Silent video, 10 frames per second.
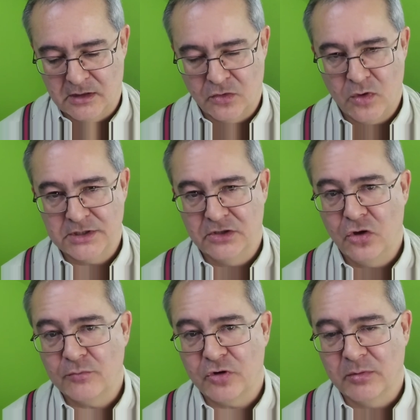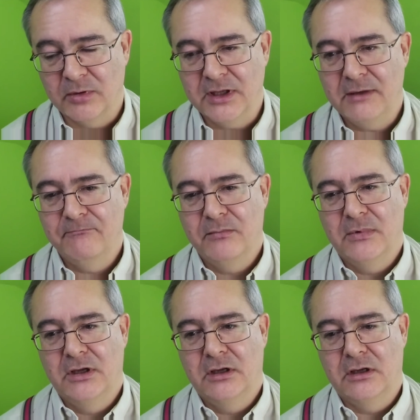Quite a lot, probably.
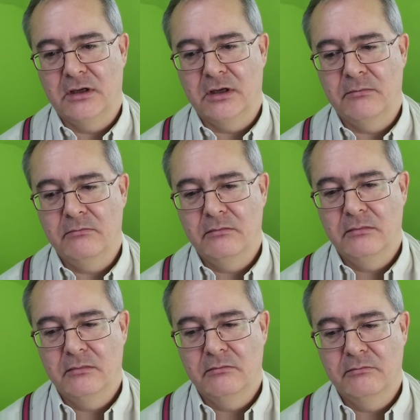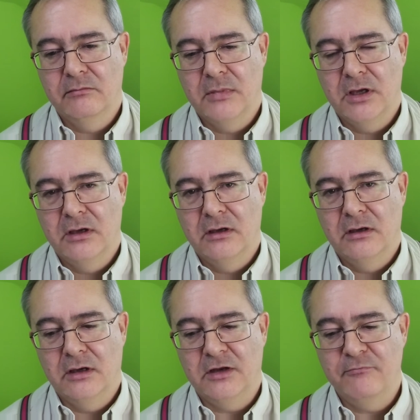And
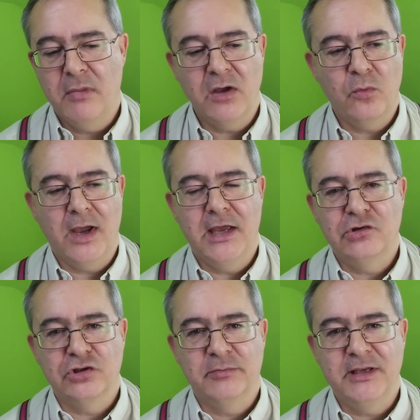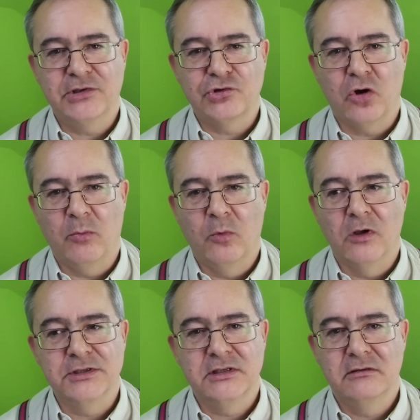if my wage at the pizza shop
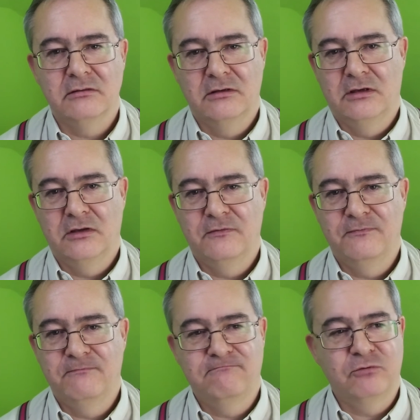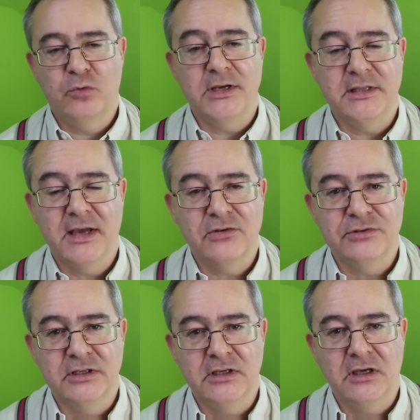was
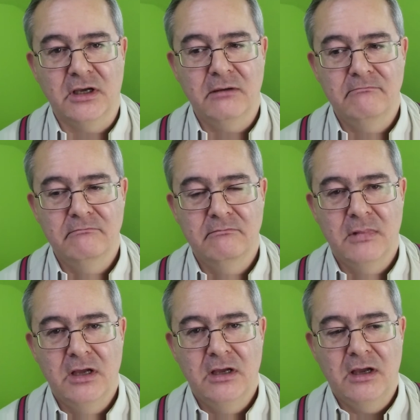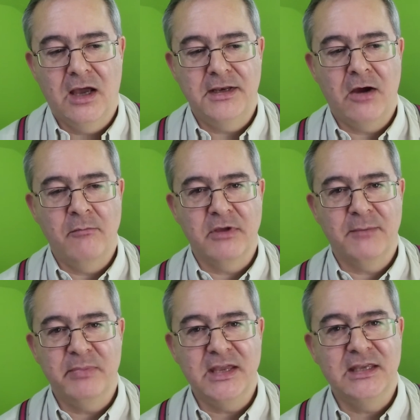£20,000 a year, and now I'm
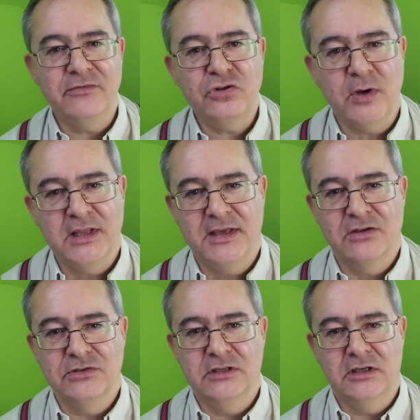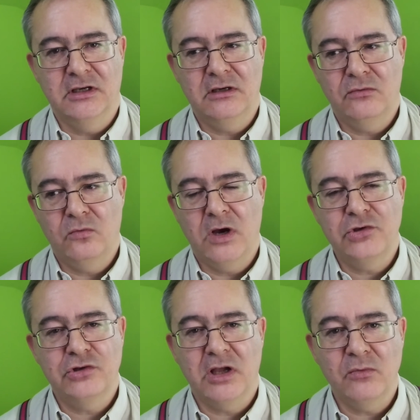being given £20,000 a year, why
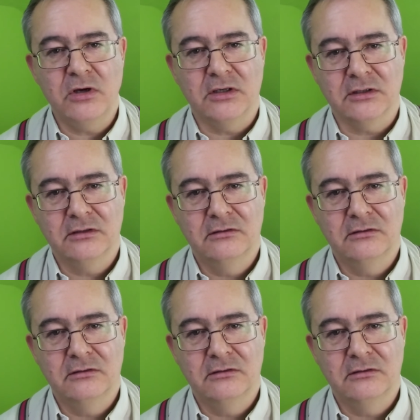should I work?